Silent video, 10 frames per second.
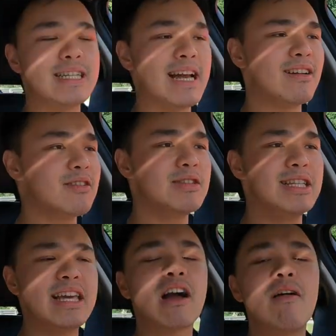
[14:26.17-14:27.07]
sedan, not
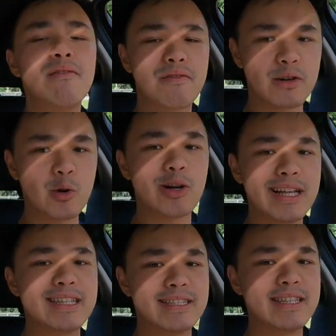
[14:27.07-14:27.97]
really a
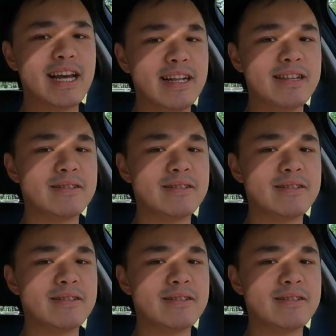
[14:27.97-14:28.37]
comfort-oriented sedan.